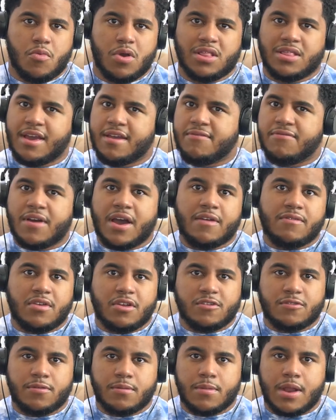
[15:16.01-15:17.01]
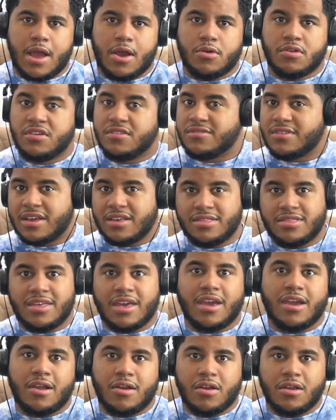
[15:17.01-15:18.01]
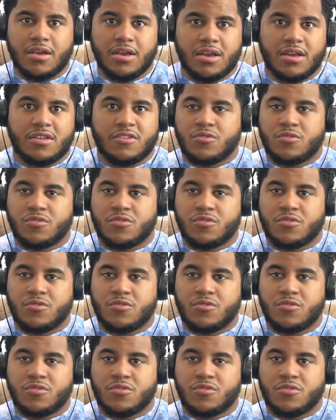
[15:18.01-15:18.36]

when like 5 years from now, he's like there,